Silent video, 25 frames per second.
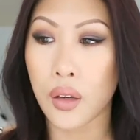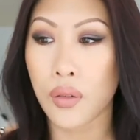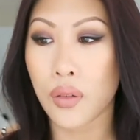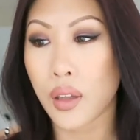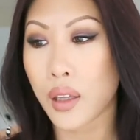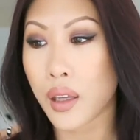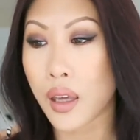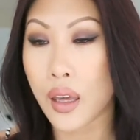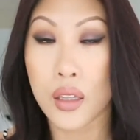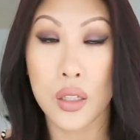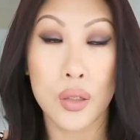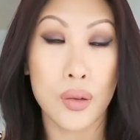You
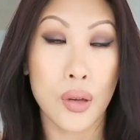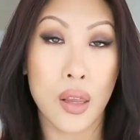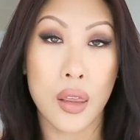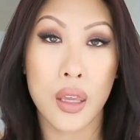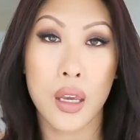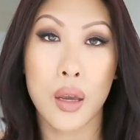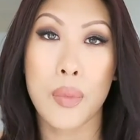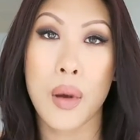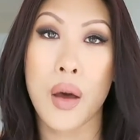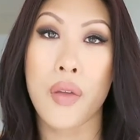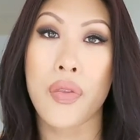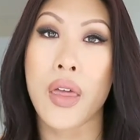really can't do
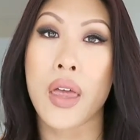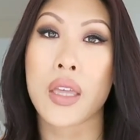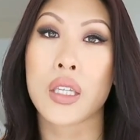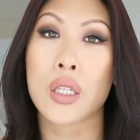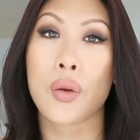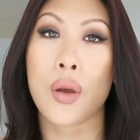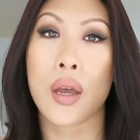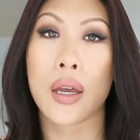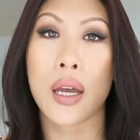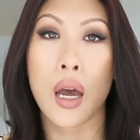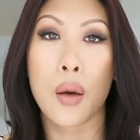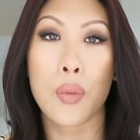anything about that.
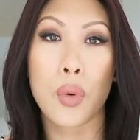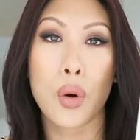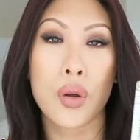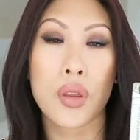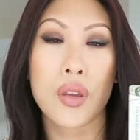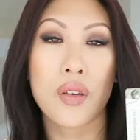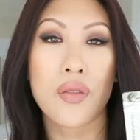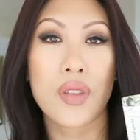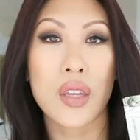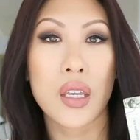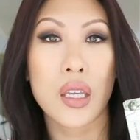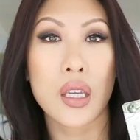So I got
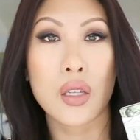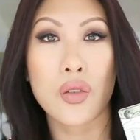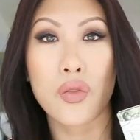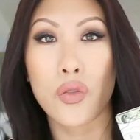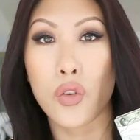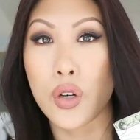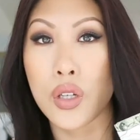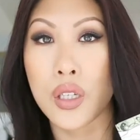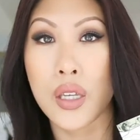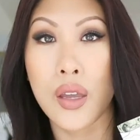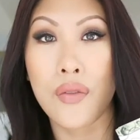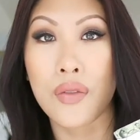both of these
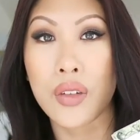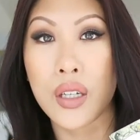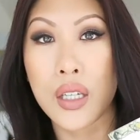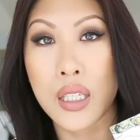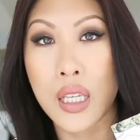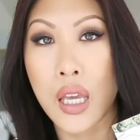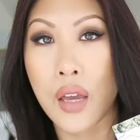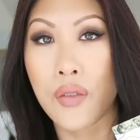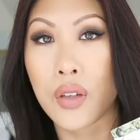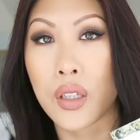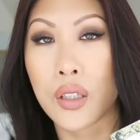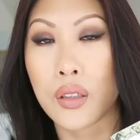for
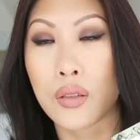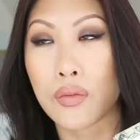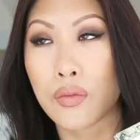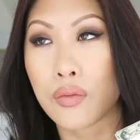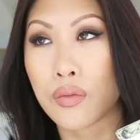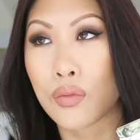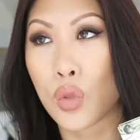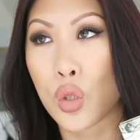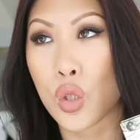77